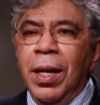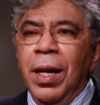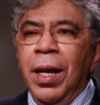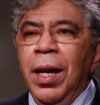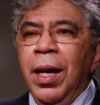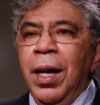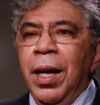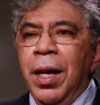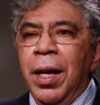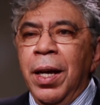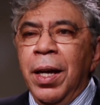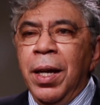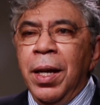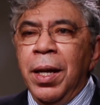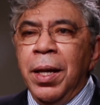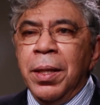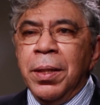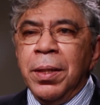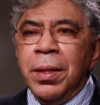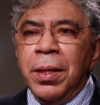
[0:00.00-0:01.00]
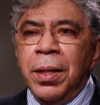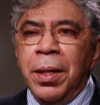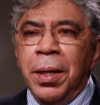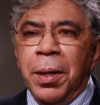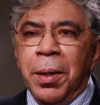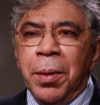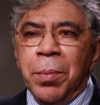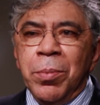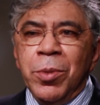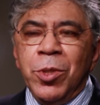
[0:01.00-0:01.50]
And
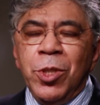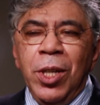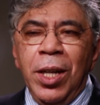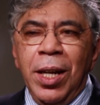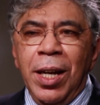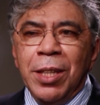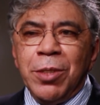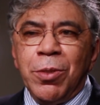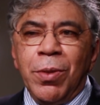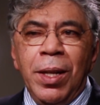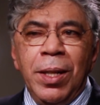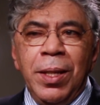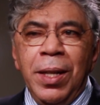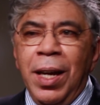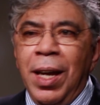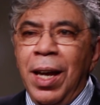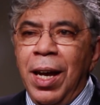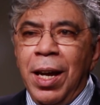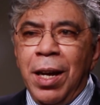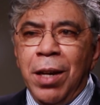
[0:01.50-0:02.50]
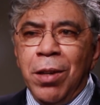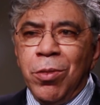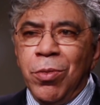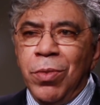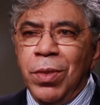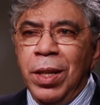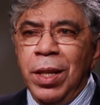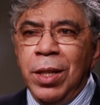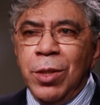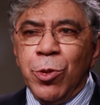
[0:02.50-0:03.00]
she has already have
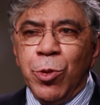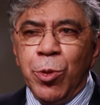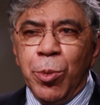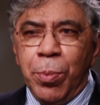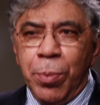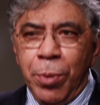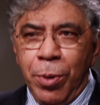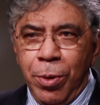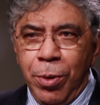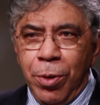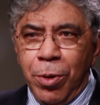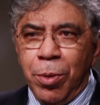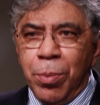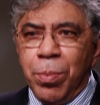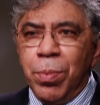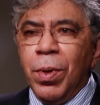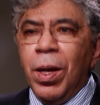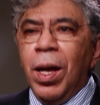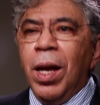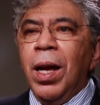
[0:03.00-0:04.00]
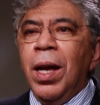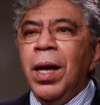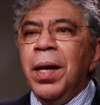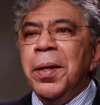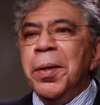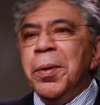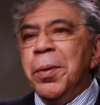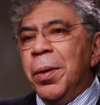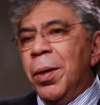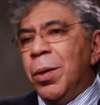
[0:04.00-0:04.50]
a superb
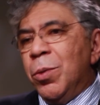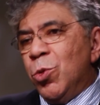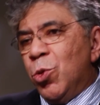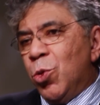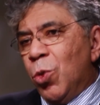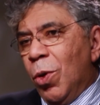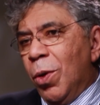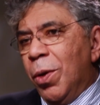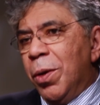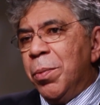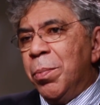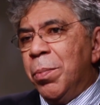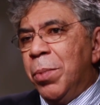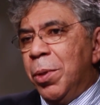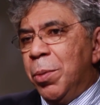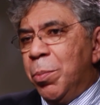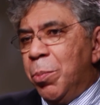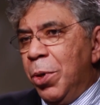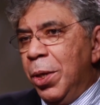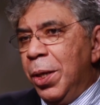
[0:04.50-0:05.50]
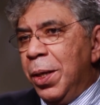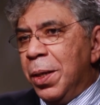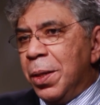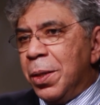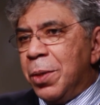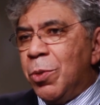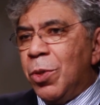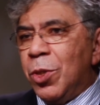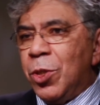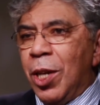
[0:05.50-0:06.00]
short but brilliant
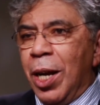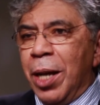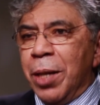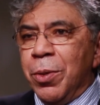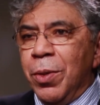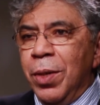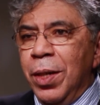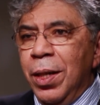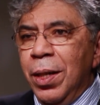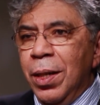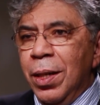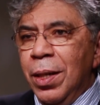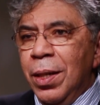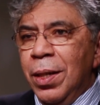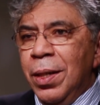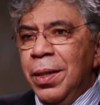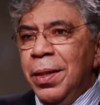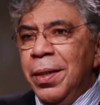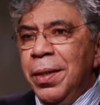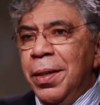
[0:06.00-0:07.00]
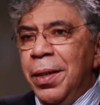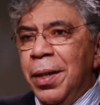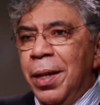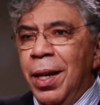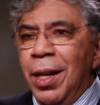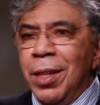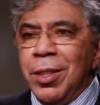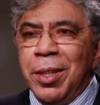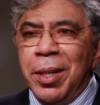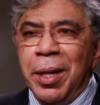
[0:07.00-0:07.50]
trajectory
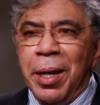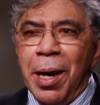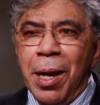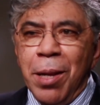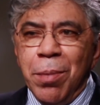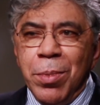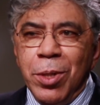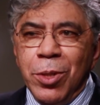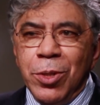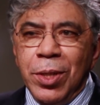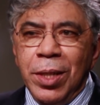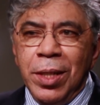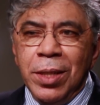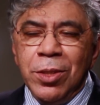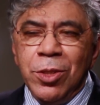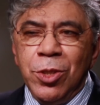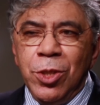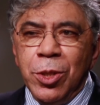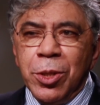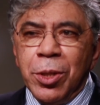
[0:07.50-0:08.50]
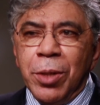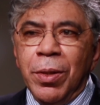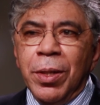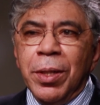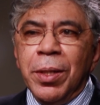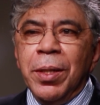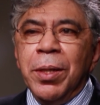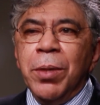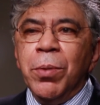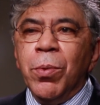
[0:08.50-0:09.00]
as an economist, and she's
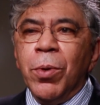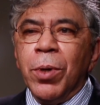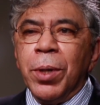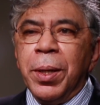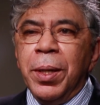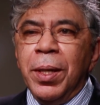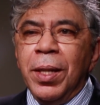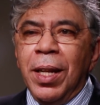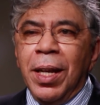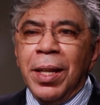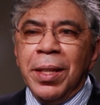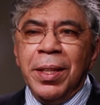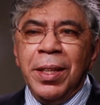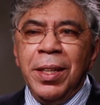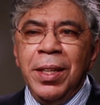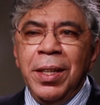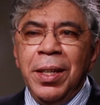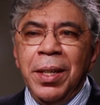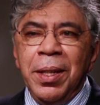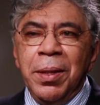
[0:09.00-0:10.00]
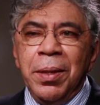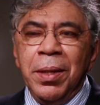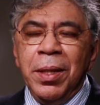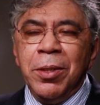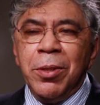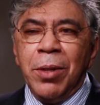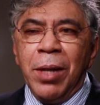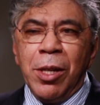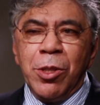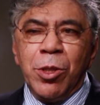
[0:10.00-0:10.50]
currently working at the
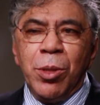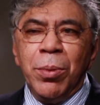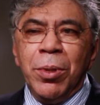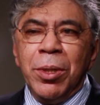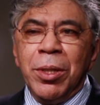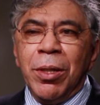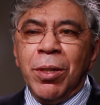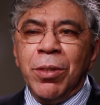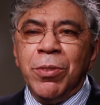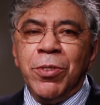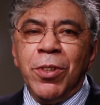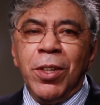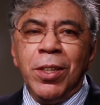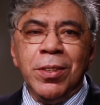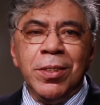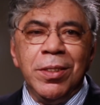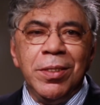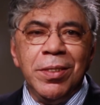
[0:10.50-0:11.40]
International Monetary Fund.